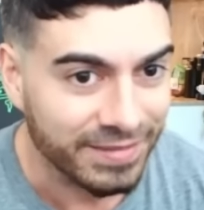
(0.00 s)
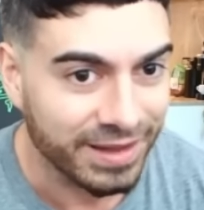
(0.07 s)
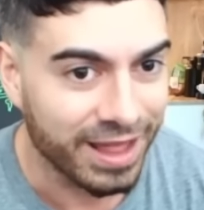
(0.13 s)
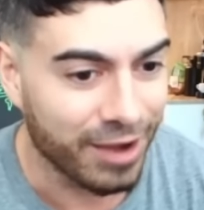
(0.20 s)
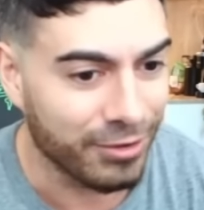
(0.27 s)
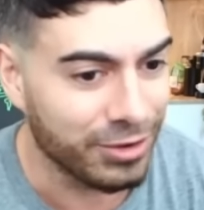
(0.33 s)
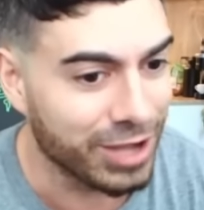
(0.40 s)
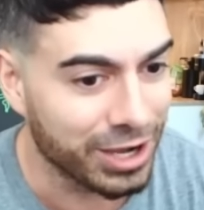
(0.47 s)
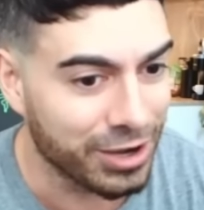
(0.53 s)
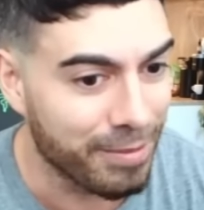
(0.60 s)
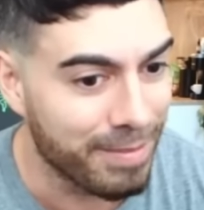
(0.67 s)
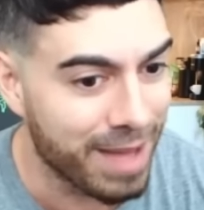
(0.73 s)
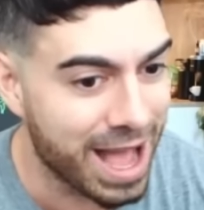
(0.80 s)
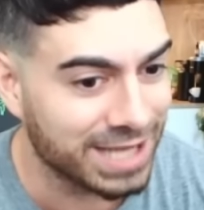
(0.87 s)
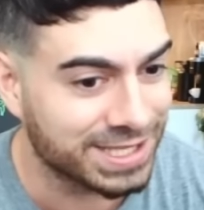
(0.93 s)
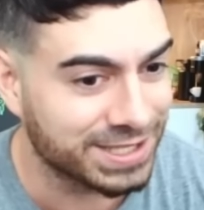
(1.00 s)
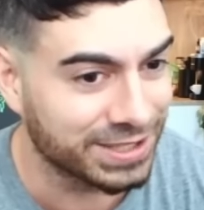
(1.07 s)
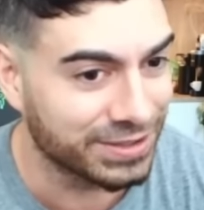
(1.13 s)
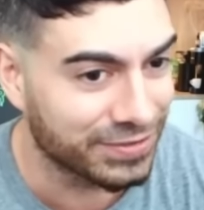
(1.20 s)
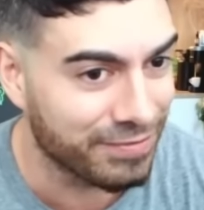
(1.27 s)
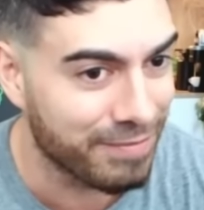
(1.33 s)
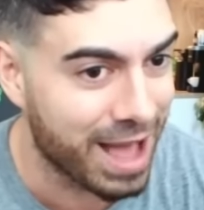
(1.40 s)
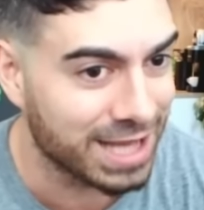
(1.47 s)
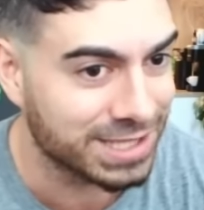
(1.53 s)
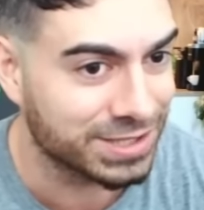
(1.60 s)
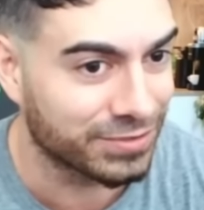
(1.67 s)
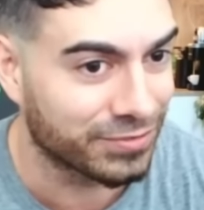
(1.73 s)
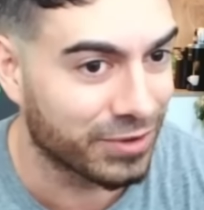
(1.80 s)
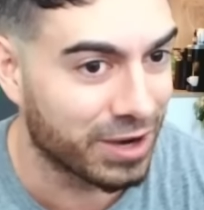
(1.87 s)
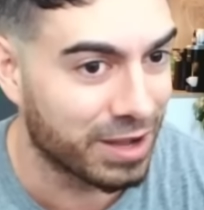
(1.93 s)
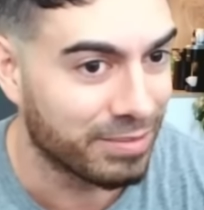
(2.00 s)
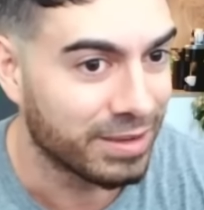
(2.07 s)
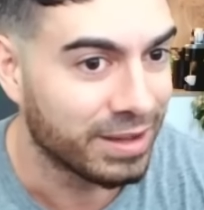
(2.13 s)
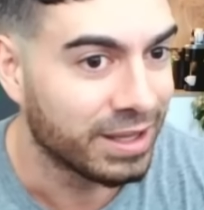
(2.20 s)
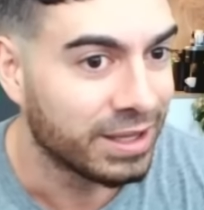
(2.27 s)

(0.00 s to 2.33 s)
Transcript: and you get your massive, massive rip.